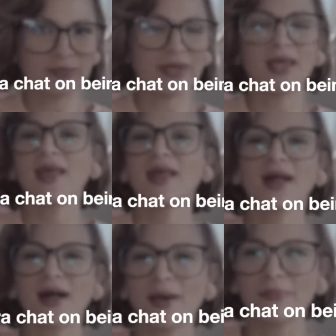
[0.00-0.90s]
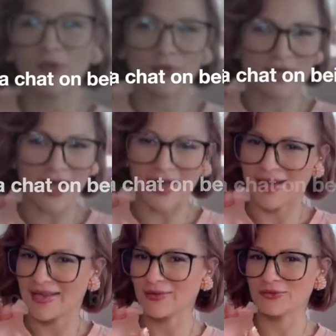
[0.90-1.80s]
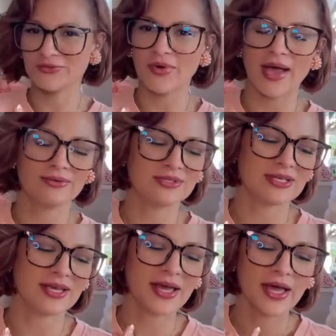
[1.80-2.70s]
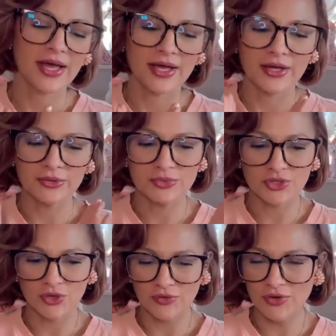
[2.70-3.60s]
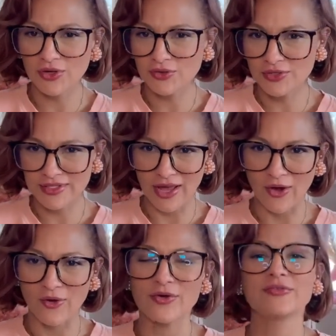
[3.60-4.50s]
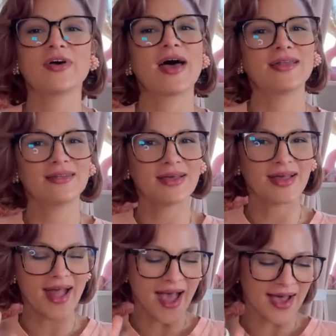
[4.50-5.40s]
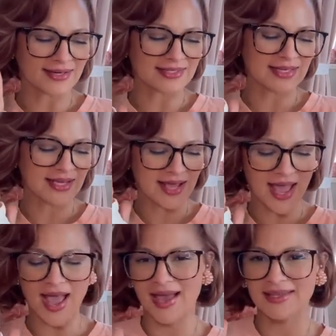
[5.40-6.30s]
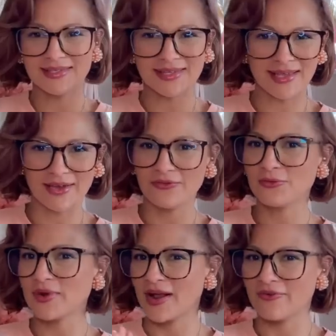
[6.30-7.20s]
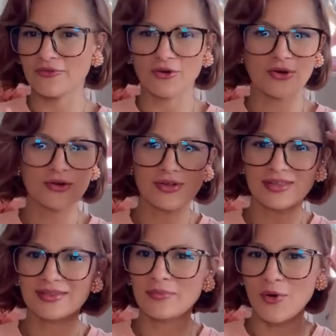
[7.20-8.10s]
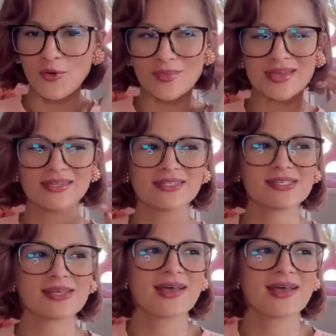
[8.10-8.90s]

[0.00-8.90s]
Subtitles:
be up on high on 5D, observing yourself and acting as if whatever in the moment,